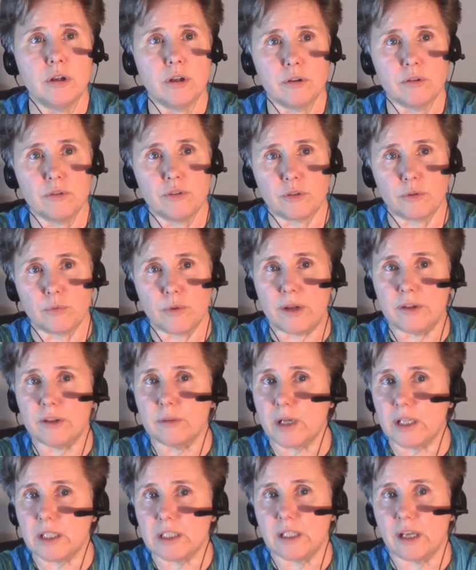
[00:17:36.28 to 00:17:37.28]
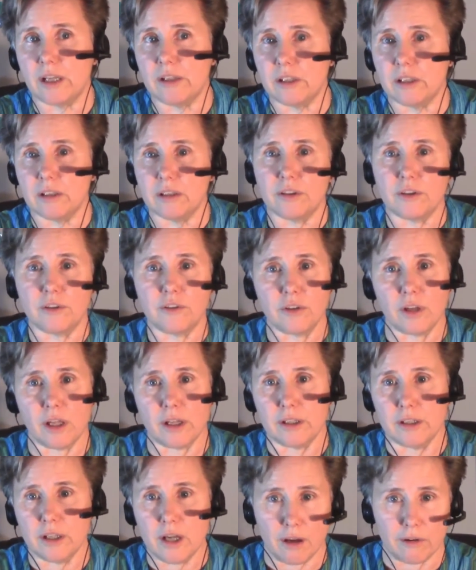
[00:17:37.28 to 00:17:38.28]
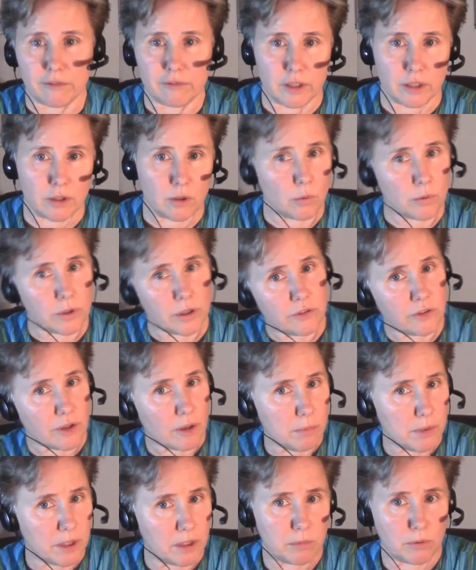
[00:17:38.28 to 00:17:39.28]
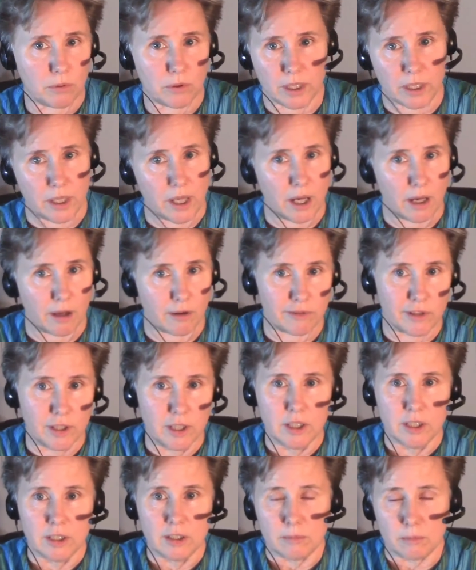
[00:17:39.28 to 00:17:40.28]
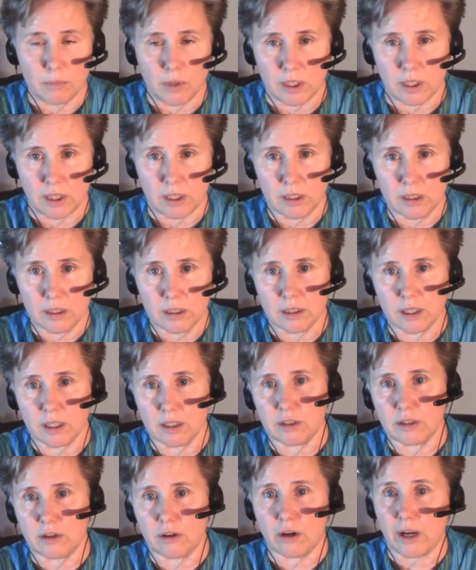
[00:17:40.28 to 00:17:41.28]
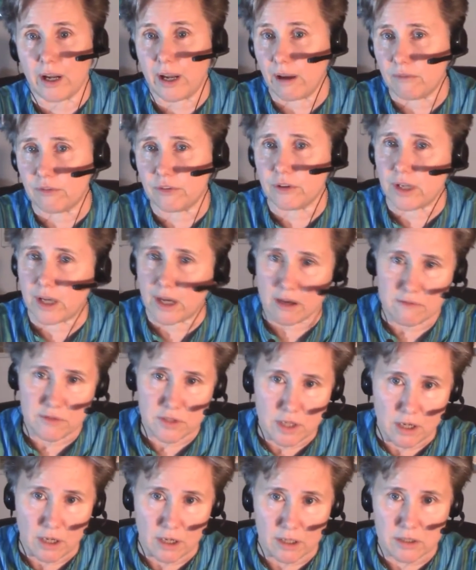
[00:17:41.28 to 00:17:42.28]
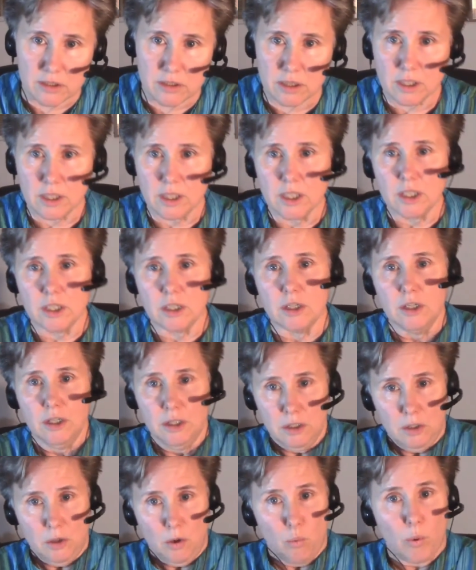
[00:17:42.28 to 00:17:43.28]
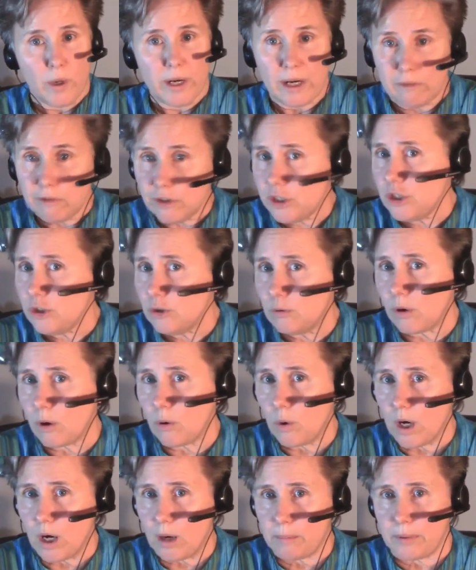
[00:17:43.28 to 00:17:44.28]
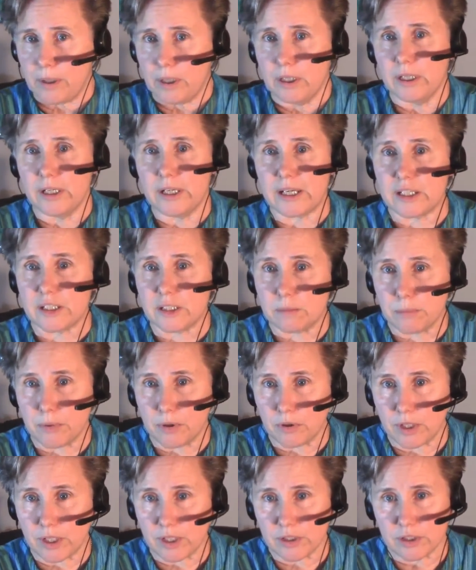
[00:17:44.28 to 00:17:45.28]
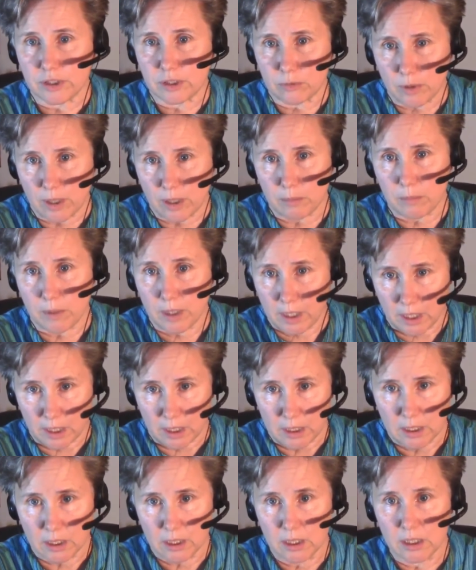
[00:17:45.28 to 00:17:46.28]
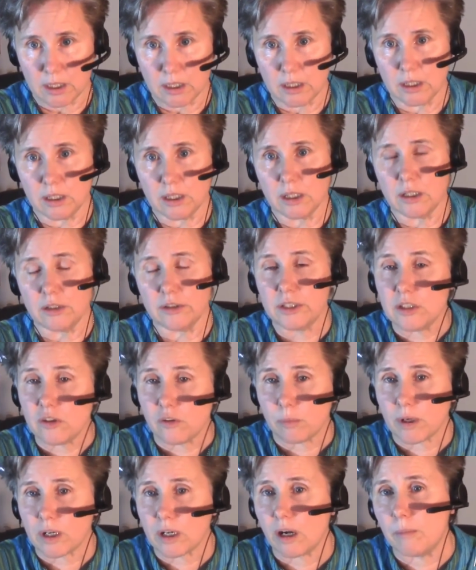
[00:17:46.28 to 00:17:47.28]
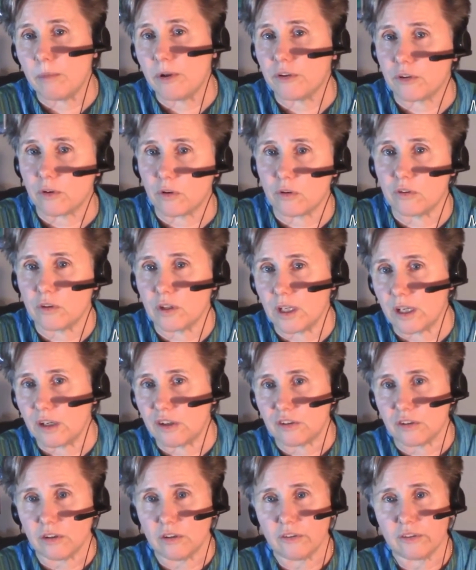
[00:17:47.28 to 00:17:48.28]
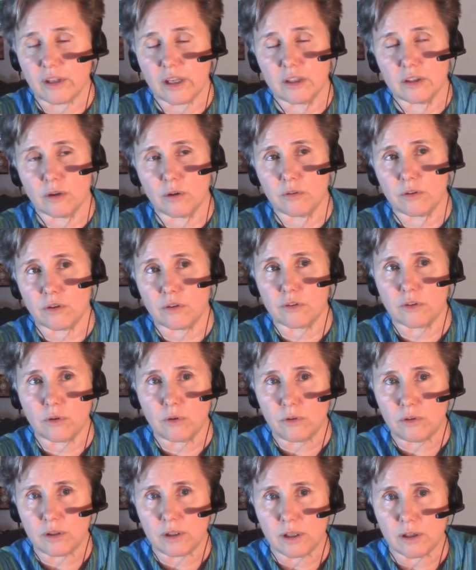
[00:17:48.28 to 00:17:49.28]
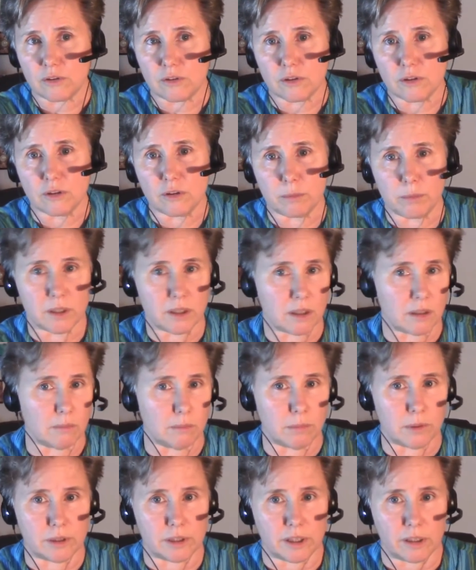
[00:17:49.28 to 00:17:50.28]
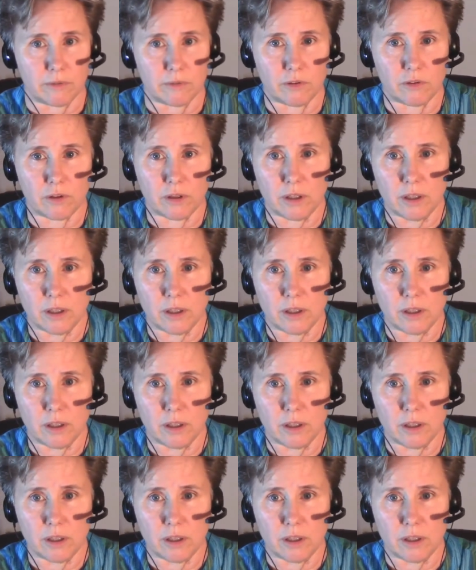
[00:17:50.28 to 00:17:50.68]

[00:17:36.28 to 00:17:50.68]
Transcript: surrounded by the idea that there's not enough, that only some people can have money, that there are haves and have-nots, whatever you grow up experiencing around money, these become associations, and those associations become beliefs.